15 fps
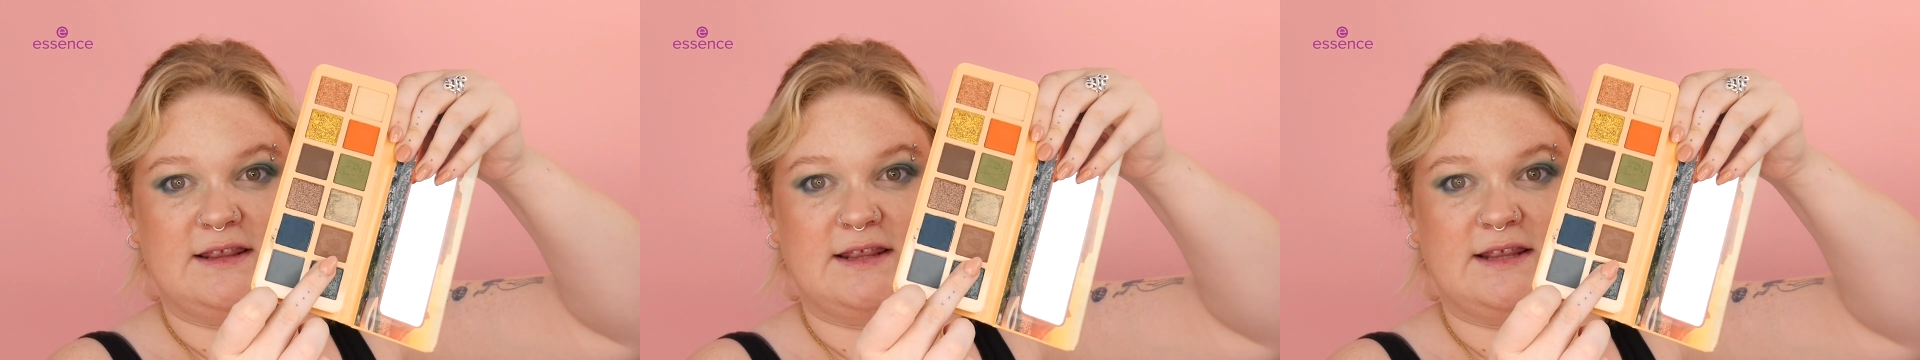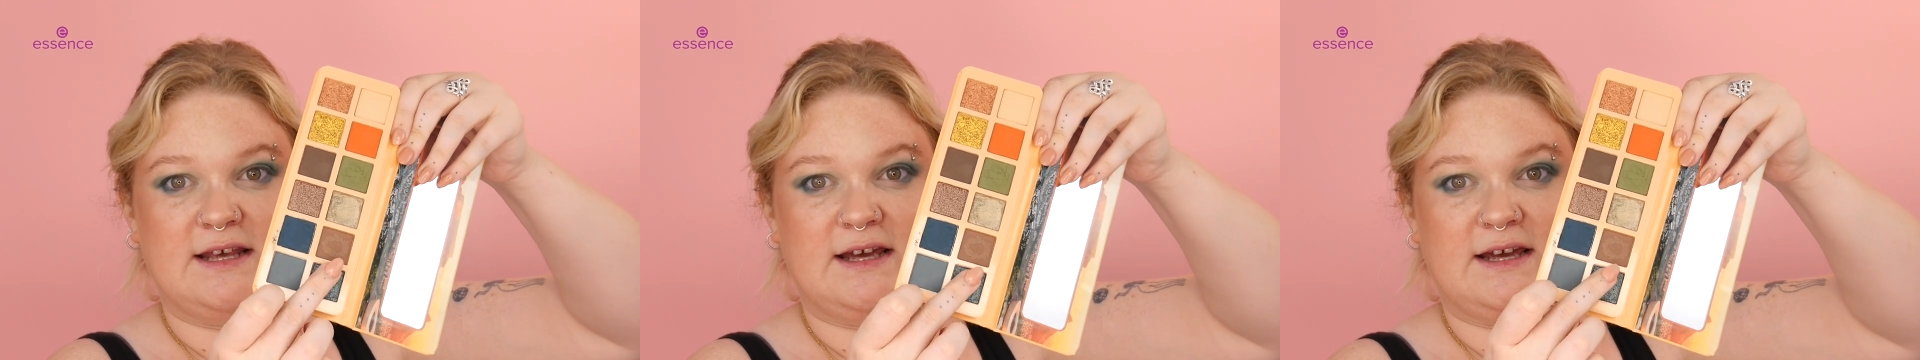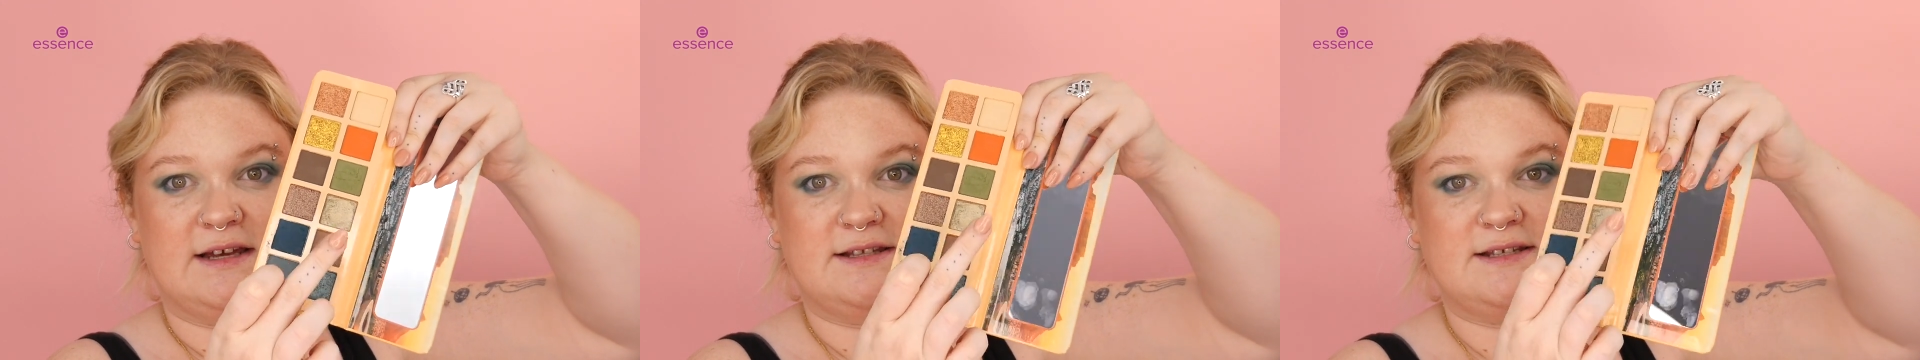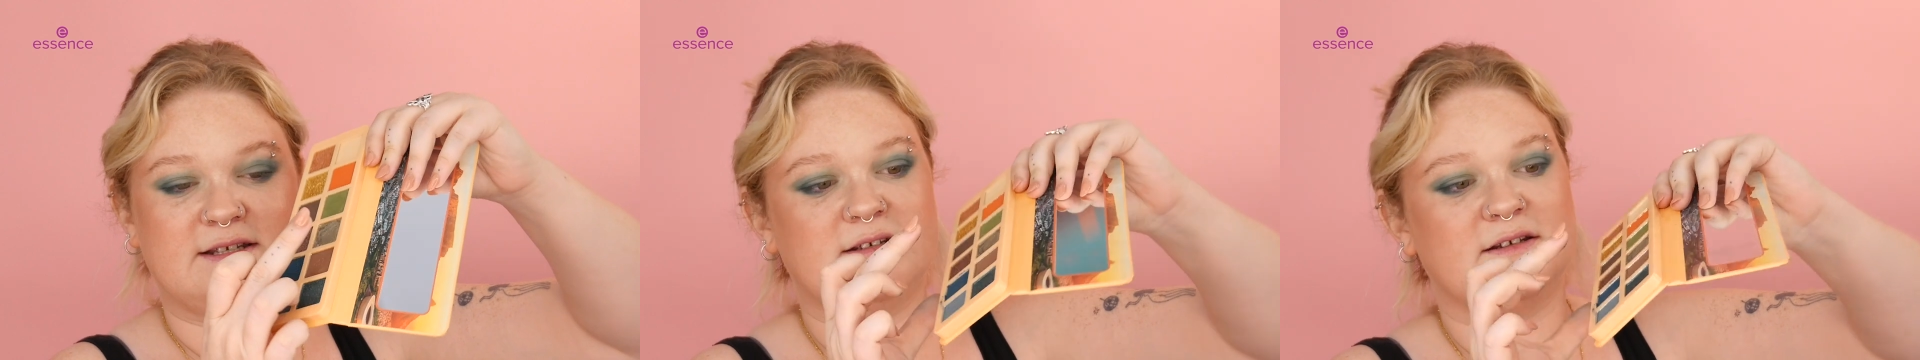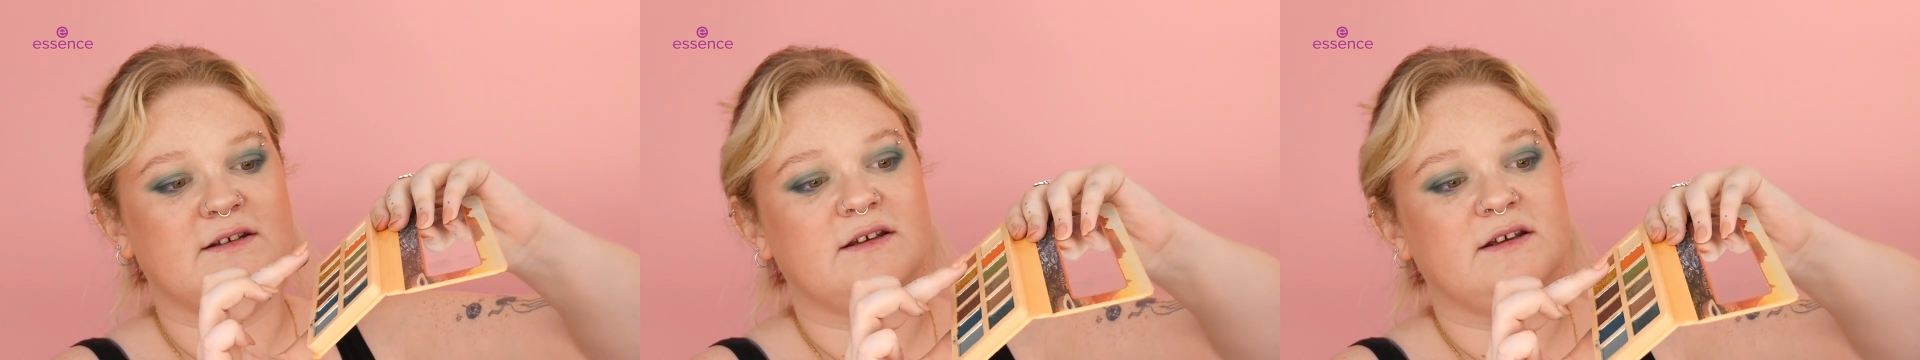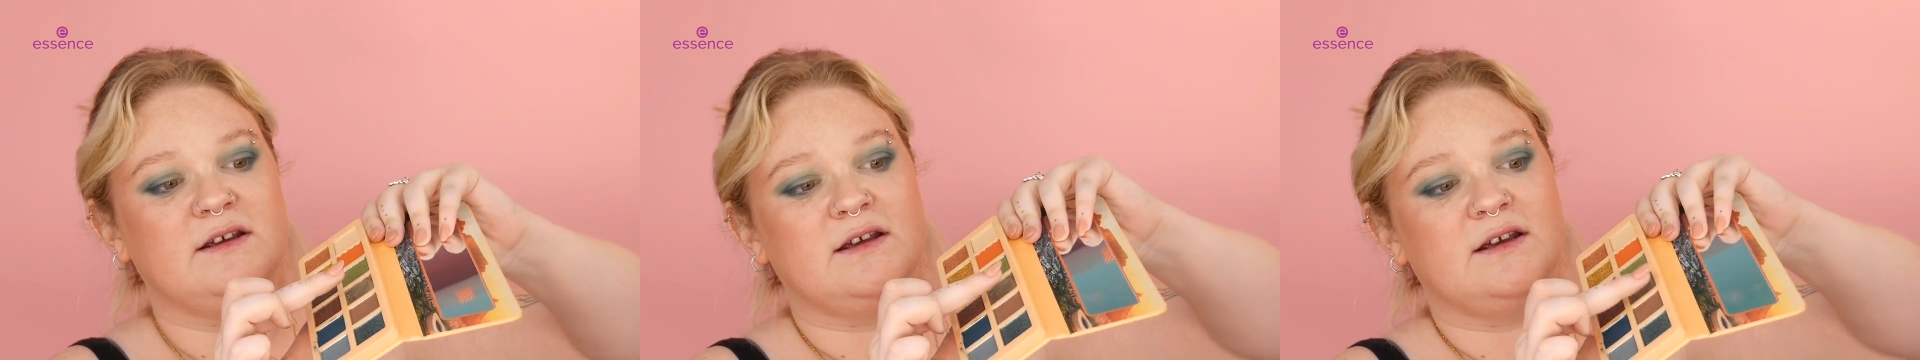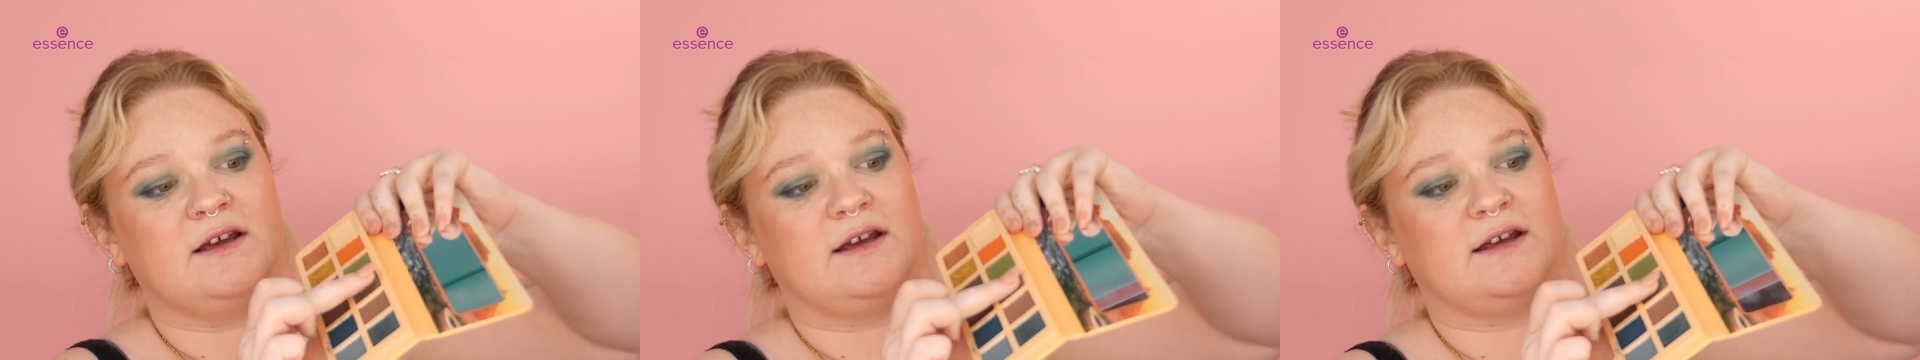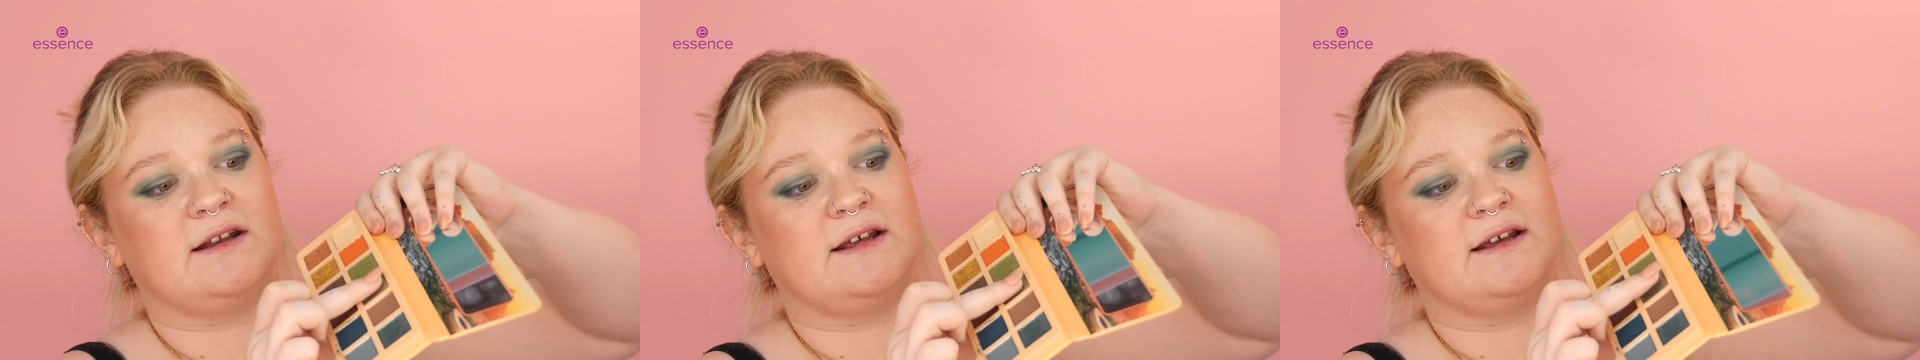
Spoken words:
that and